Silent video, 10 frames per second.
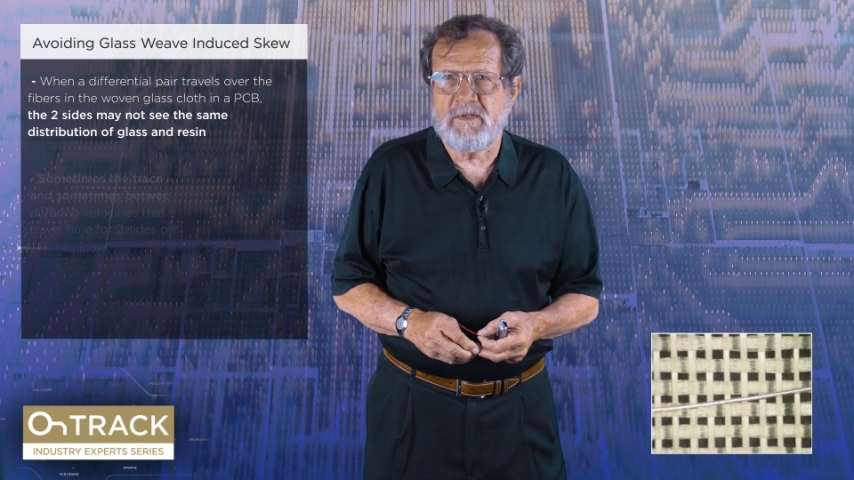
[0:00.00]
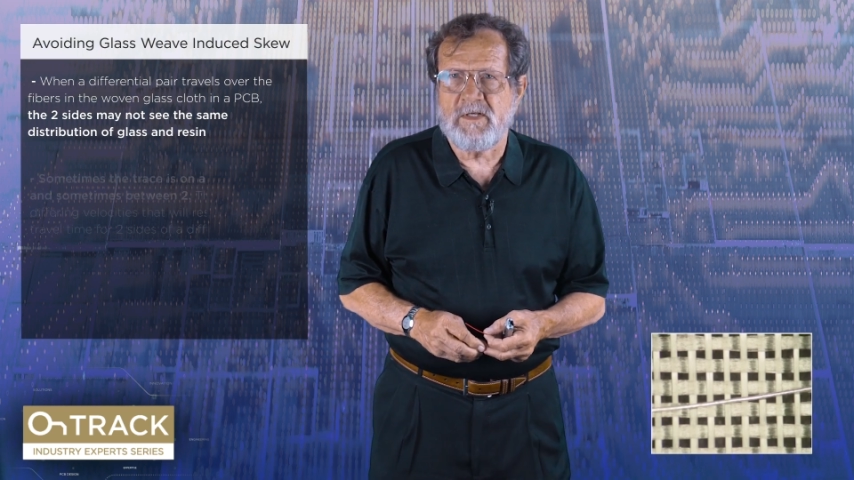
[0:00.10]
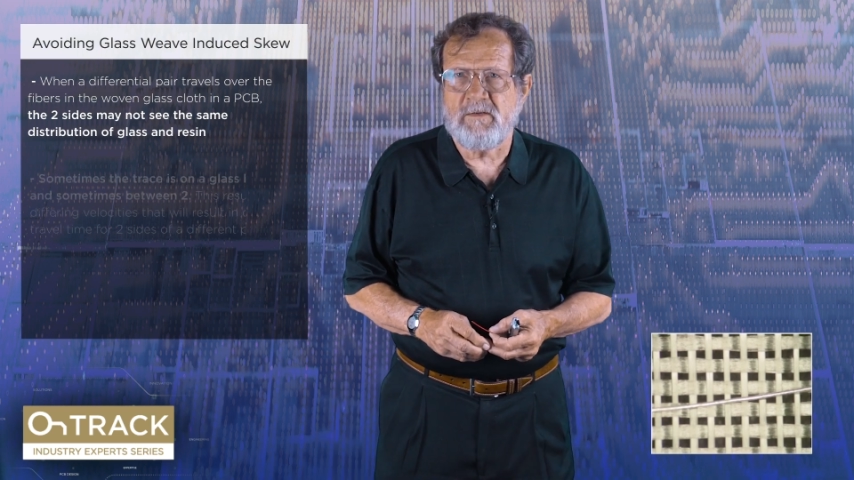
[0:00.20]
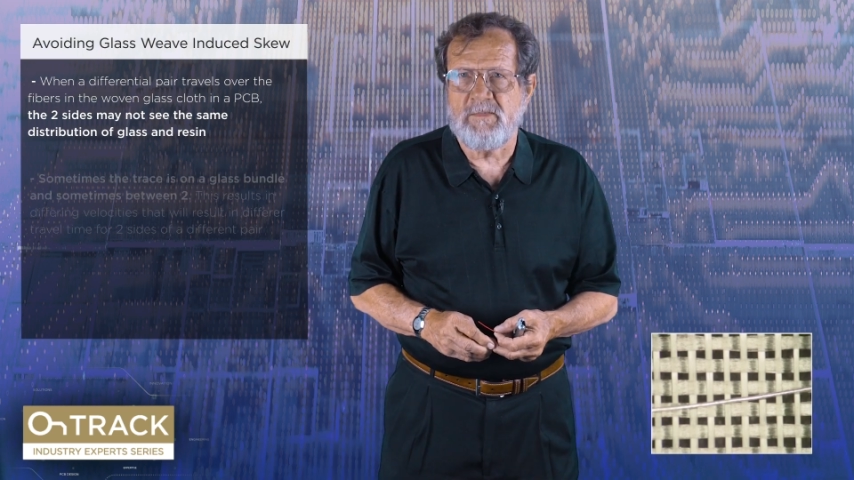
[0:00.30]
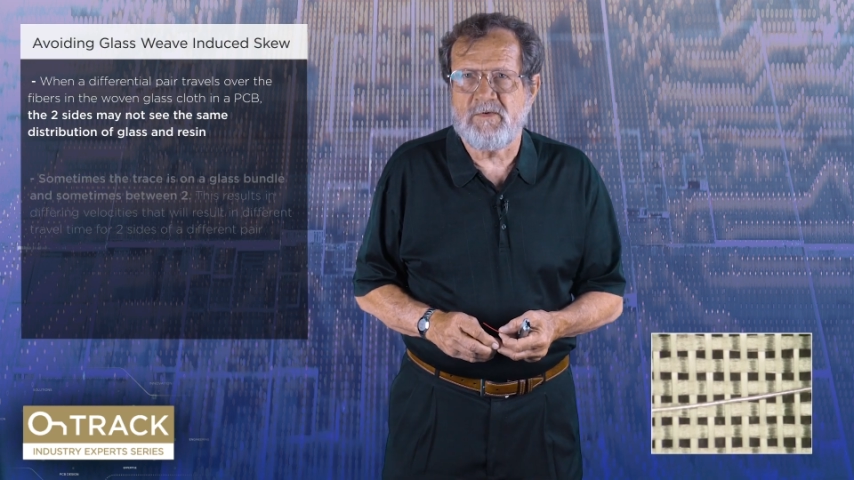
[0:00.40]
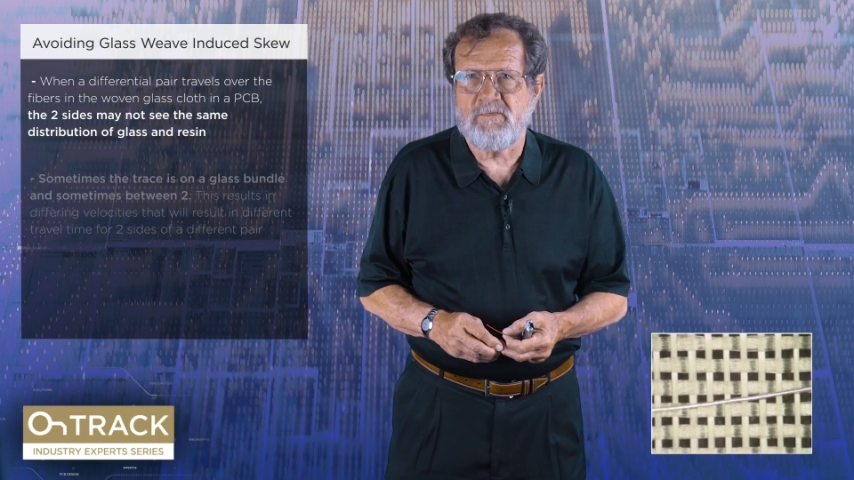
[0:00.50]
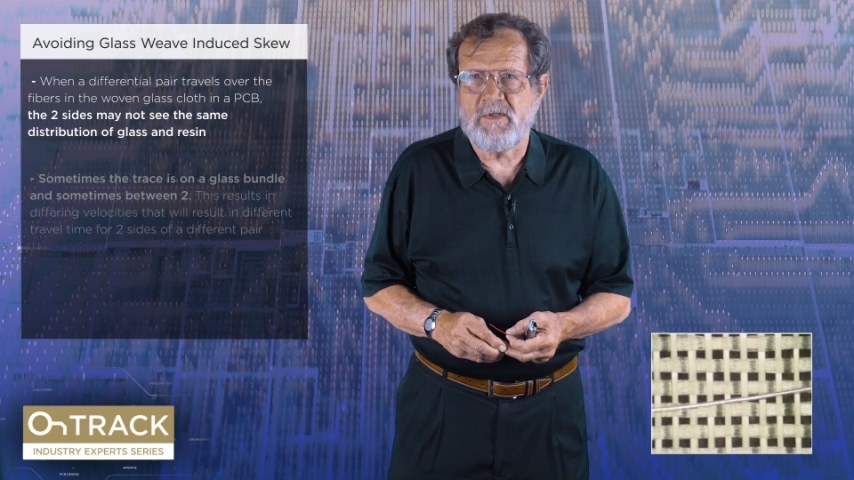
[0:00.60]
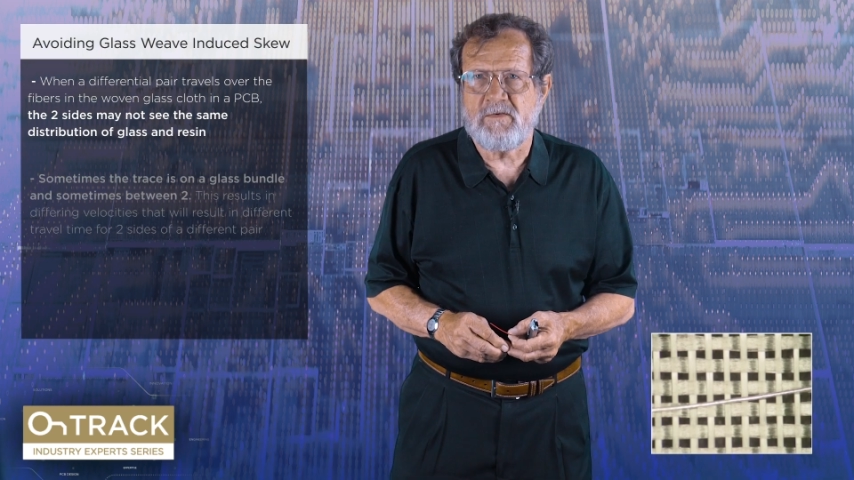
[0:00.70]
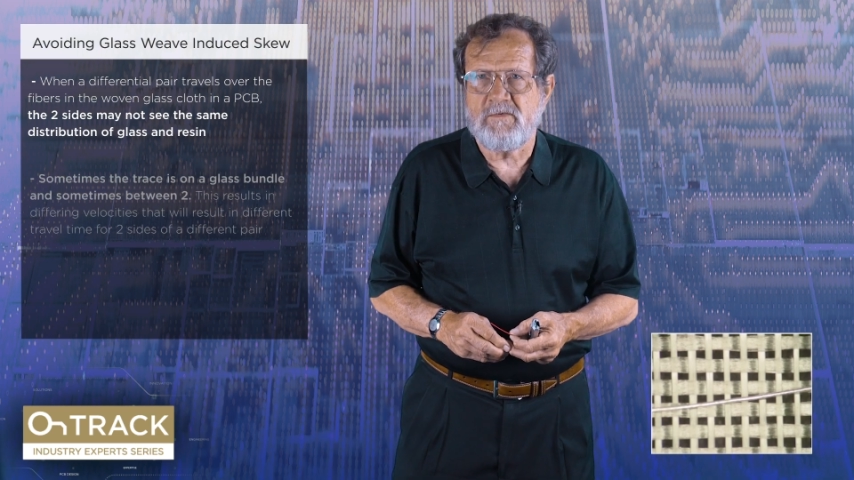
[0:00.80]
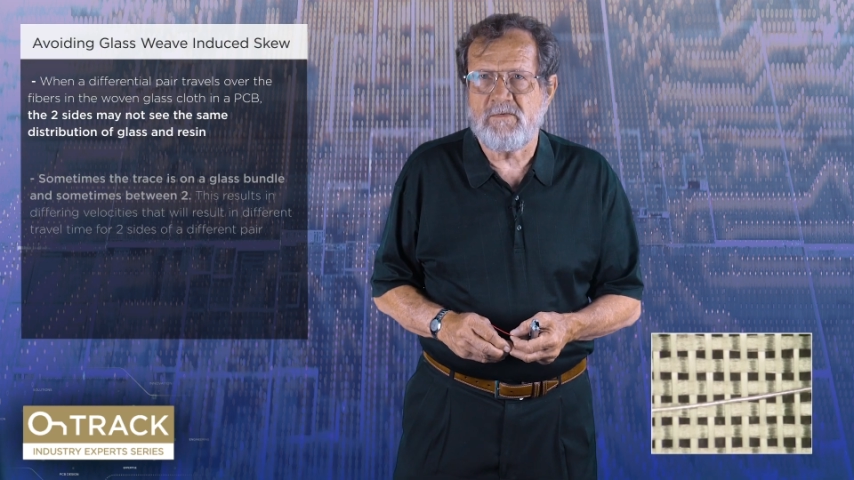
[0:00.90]
and then in
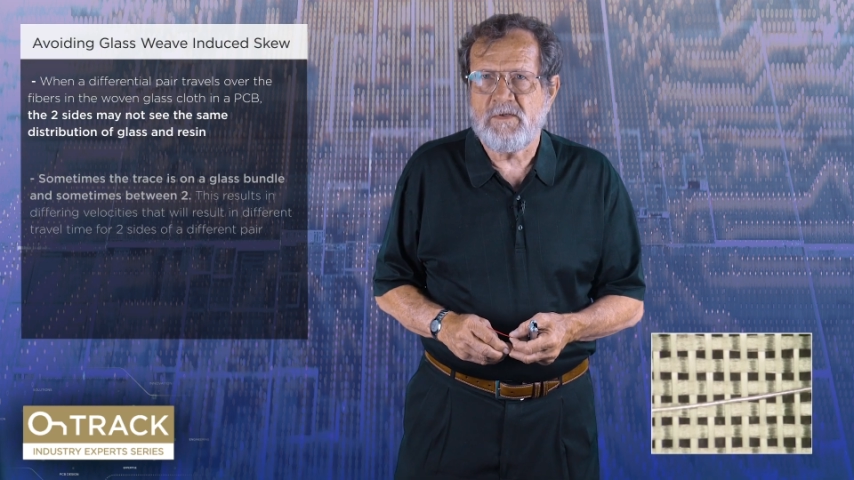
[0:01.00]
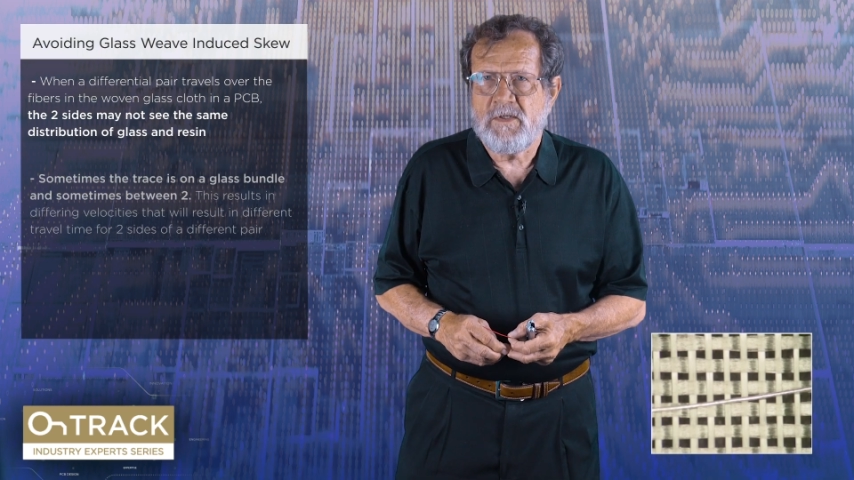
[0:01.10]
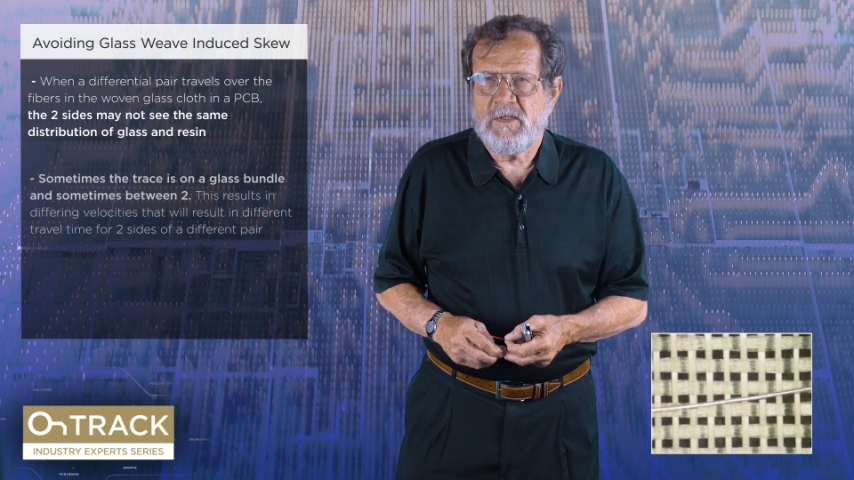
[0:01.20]
between two